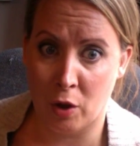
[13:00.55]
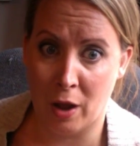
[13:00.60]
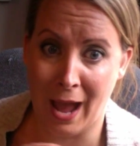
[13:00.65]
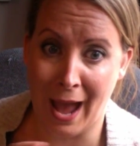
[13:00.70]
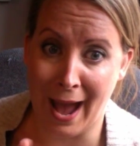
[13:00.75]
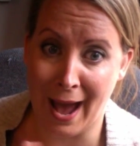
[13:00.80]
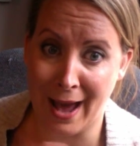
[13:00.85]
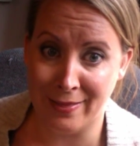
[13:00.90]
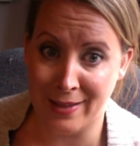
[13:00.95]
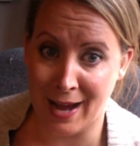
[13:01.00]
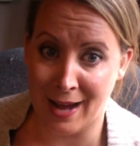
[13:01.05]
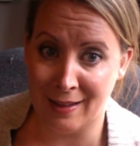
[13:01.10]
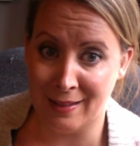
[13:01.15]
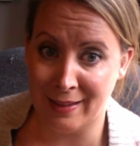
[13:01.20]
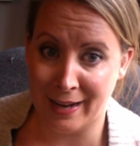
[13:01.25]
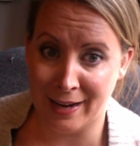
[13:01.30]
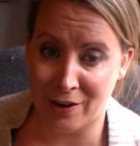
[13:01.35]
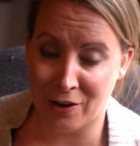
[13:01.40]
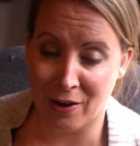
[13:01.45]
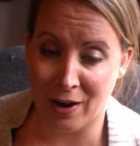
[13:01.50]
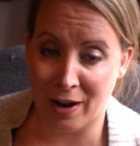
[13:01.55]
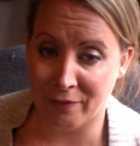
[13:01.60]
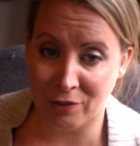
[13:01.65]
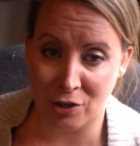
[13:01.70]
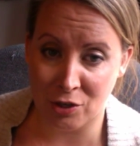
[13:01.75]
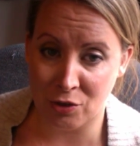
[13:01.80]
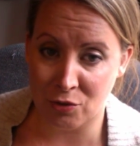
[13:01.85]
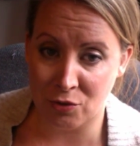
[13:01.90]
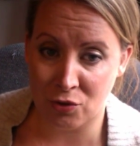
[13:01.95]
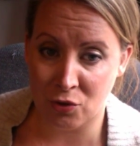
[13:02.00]
add that later after
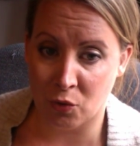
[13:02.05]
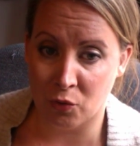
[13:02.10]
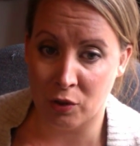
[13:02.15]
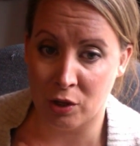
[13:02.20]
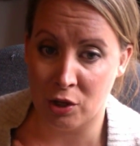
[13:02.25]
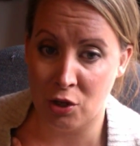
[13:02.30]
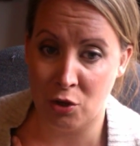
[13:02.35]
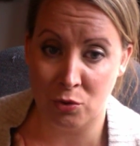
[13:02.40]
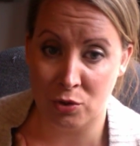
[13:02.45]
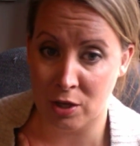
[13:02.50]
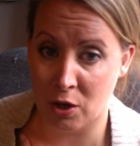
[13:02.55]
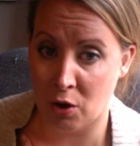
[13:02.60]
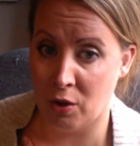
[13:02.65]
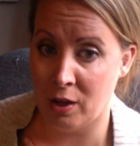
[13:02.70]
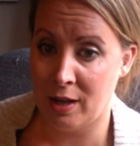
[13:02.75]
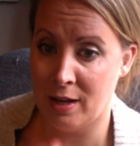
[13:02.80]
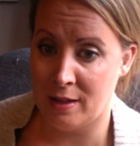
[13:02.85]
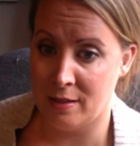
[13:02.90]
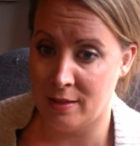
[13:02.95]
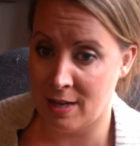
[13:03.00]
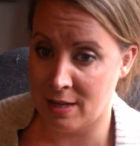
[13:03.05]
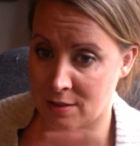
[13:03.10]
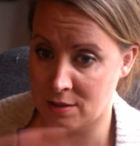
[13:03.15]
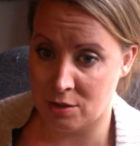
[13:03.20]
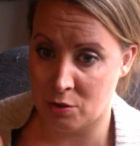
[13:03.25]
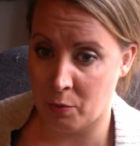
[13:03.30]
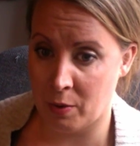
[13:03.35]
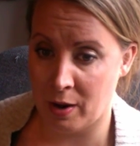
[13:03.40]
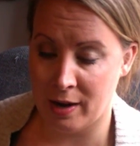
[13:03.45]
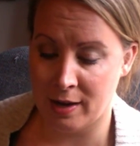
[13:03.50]
you sold it. You sell it, and that's
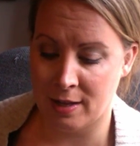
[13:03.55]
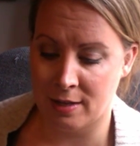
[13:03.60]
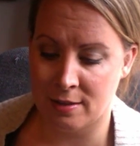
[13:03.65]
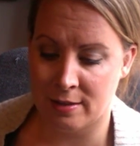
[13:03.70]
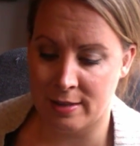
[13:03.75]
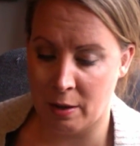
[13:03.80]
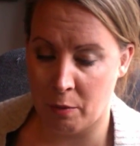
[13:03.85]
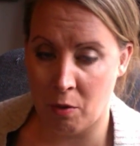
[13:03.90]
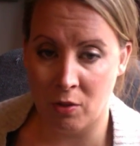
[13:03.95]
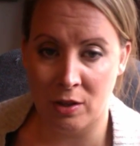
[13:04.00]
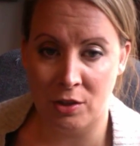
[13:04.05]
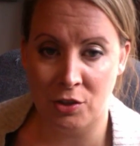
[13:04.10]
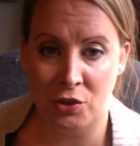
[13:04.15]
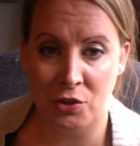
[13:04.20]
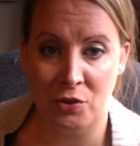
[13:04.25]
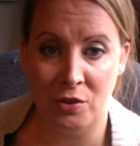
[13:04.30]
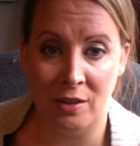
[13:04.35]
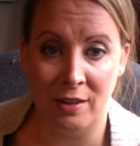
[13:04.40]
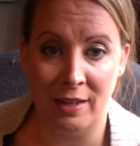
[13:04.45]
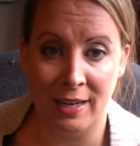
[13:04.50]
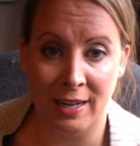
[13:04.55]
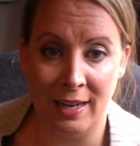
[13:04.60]
the way it is. They won't let you delete